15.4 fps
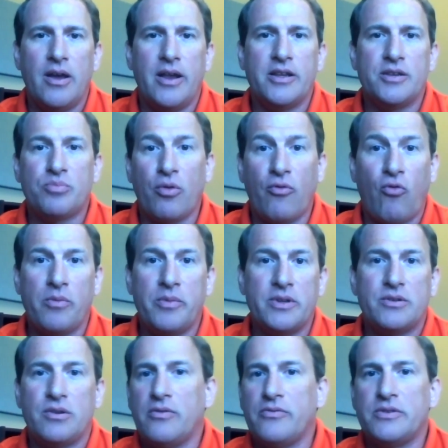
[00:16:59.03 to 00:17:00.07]
and is
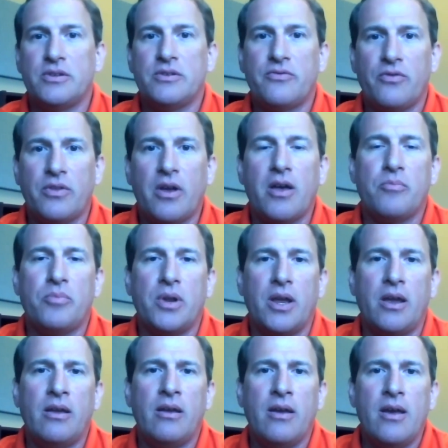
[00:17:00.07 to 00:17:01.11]
performing services for the
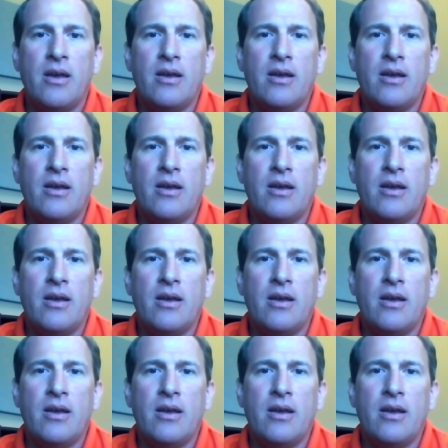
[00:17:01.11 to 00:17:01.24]
company,